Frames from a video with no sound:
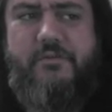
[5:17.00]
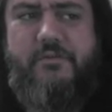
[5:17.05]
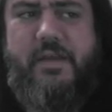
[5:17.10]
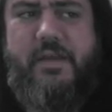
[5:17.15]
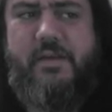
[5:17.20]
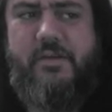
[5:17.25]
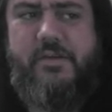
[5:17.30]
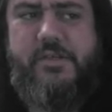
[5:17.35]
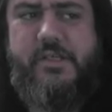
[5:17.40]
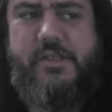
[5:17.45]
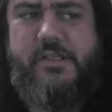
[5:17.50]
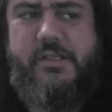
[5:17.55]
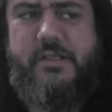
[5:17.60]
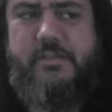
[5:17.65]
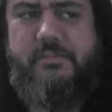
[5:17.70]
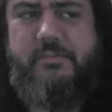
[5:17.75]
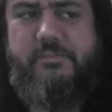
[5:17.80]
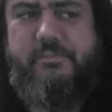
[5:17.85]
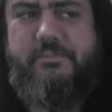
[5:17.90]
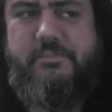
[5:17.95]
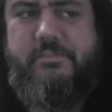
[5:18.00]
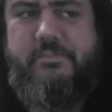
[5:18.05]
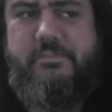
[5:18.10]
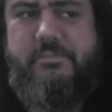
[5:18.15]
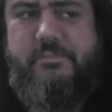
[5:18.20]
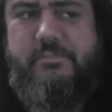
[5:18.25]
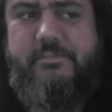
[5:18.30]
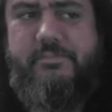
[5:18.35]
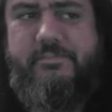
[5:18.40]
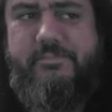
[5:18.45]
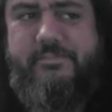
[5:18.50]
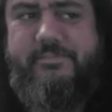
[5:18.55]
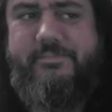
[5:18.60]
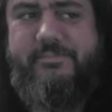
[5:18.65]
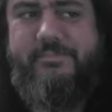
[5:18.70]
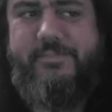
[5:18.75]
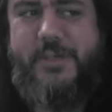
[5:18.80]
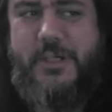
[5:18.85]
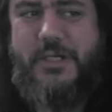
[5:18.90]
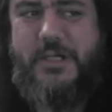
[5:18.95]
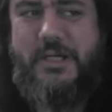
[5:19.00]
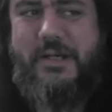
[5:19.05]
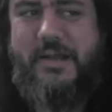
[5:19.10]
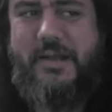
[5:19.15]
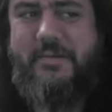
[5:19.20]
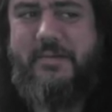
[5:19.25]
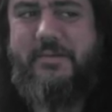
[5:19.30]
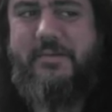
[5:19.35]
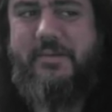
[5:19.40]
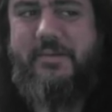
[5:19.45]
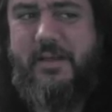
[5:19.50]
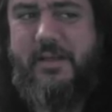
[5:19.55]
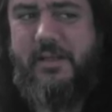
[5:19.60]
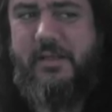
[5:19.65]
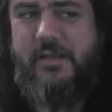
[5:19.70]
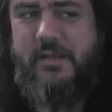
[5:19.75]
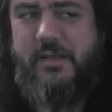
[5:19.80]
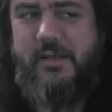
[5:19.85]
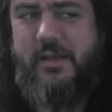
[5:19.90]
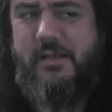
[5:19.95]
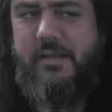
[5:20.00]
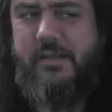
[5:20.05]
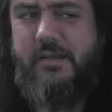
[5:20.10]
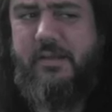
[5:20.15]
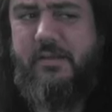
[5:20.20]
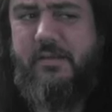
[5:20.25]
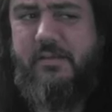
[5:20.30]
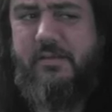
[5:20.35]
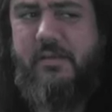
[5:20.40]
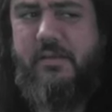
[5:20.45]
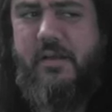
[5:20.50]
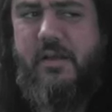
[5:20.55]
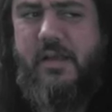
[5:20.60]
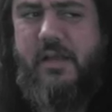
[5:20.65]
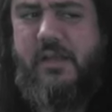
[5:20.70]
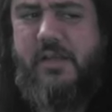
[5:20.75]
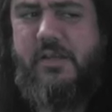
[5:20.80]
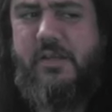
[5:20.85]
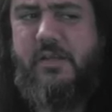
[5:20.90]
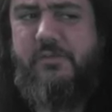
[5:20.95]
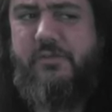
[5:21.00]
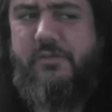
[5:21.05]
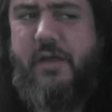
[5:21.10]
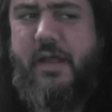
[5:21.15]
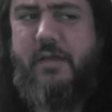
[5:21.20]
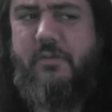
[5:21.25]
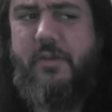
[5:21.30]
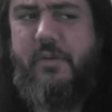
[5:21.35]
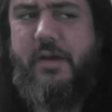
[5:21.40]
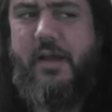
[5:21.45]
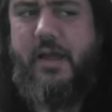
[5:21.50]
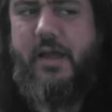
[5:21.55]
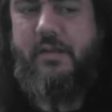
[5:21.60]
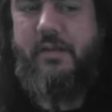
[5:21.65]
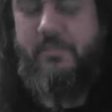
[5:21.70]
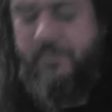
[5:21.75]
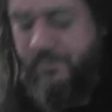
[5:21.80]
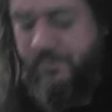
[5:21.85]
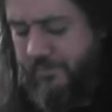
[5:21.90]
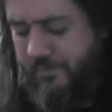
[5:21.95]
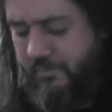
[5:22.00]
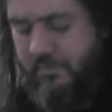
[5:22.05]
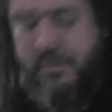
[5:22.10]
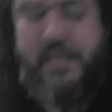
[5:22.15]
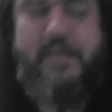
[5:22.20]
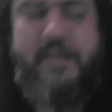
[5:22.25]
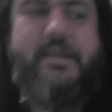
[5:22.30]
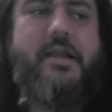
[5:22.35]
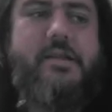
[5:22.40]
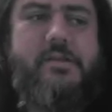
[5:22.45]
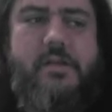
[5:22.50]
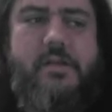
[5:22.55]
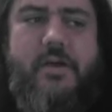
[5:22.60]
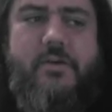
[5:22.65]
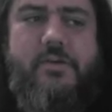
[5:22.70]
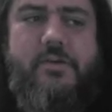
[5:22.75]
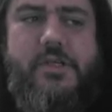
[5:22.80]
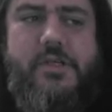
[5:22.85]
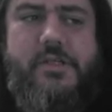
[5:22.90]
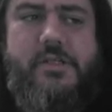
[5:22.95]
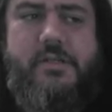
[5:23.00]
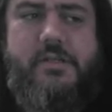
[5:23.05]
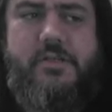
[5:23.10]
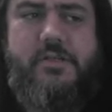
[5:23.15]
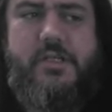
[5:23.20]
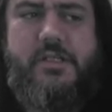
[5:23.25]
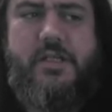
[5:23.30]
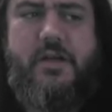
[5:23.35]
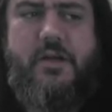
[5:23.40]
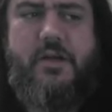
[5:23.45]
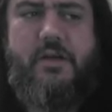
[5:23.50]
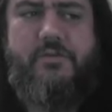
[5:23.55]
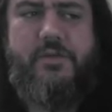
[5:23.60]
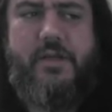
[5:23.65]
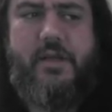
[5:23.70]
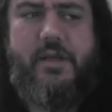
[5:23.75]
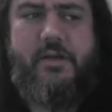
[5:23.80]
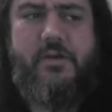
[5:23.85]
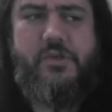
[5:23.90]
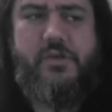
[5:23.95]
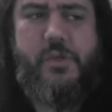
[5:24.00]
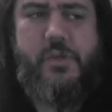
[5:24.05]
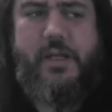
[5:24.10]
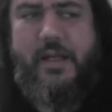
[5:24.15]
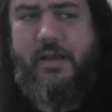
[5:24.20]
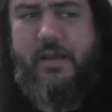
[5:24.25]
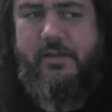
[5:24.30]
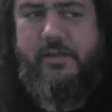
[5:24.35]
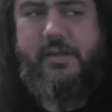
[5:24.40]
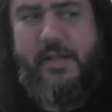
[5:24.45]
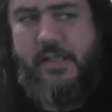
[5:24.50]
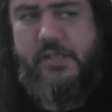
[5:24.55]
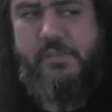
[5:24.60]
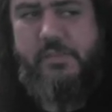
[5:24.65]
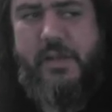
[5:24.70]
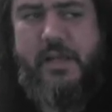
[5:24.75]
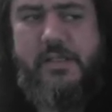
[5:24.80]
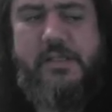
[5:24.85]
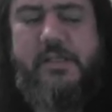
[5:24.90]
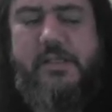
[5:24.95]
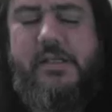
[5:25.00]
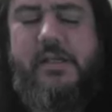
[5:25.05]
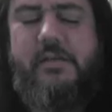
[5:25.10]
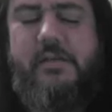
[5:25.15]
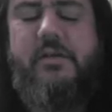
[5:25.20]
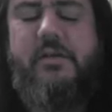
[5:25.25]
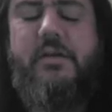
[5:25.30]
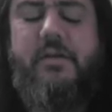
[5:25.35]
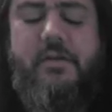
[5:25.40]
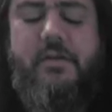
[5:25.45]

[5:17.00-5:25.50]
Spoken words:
fingers just pushing down on the into the fret when I pluck that note, just long enough for that note to ring out in that space it's in.